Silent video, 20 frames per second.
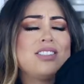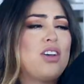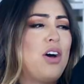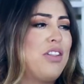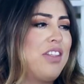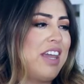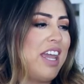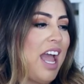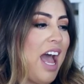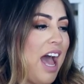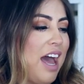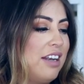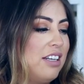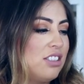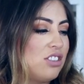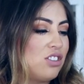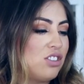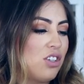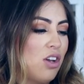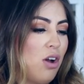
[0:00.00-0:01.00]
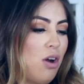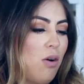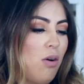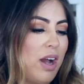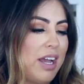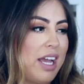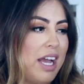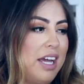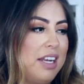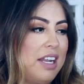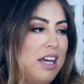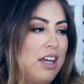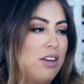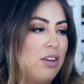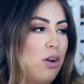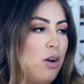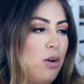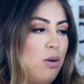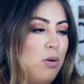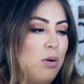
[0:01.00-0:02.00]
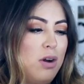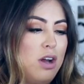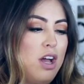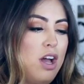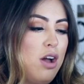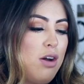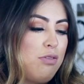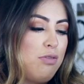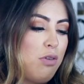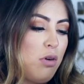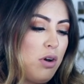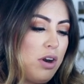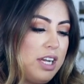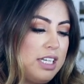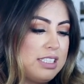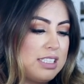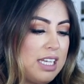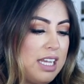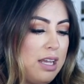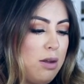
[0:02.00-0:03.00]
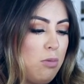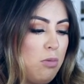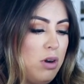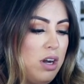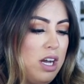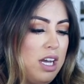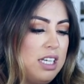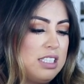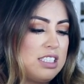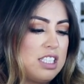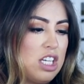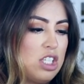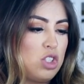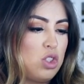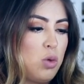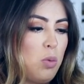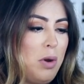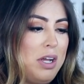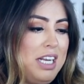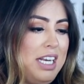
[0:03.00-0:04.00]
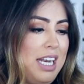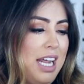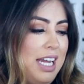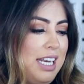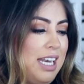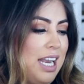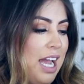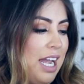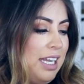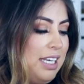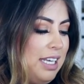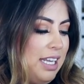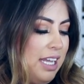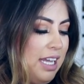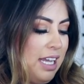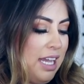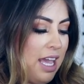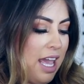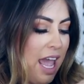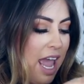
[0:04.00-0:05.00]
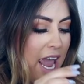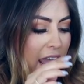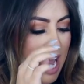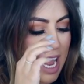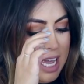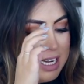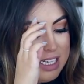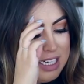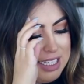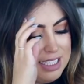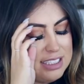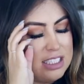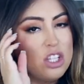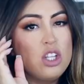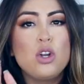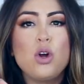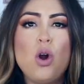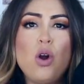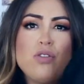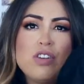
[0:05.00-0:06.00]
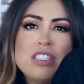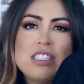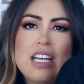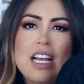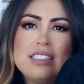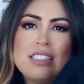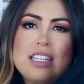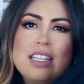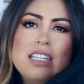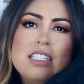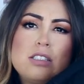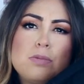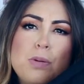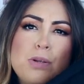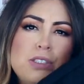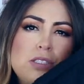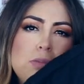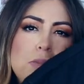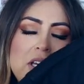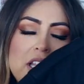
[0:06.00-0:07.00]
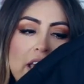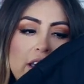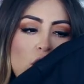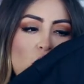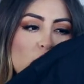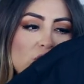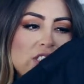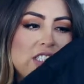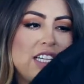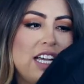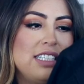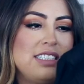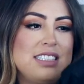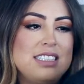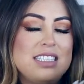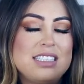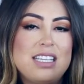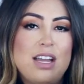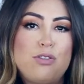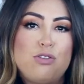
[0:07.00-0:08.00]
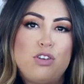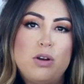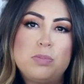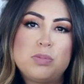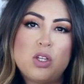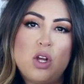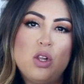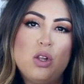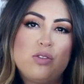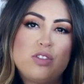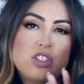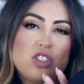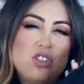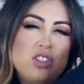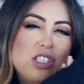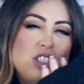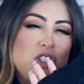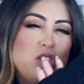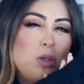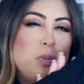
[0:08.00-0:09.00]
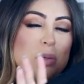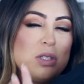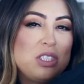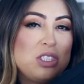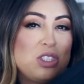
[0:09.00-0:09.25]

is all they had, so I kind of had to go for it. It was $29.90 and it is a little oversized. I think it's supposed to be like oversized. It does have rips all over, so it is super